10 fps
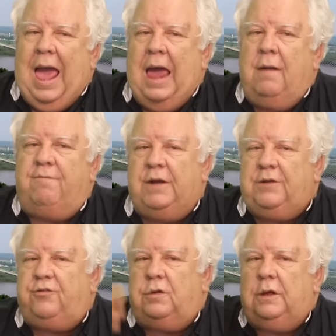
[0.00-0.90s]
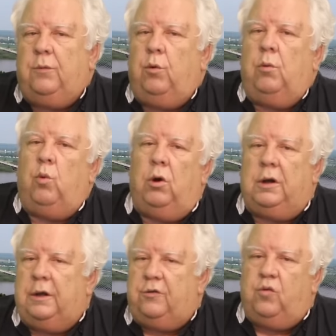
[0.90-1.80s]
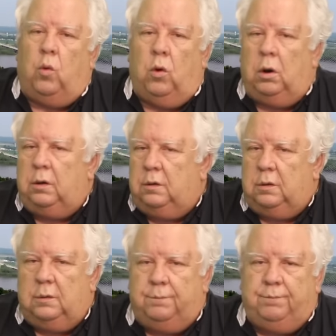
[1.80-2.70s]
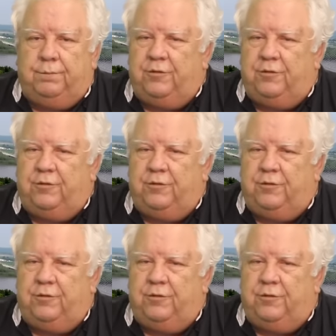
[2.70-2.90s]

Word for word: And eventually we're working toward the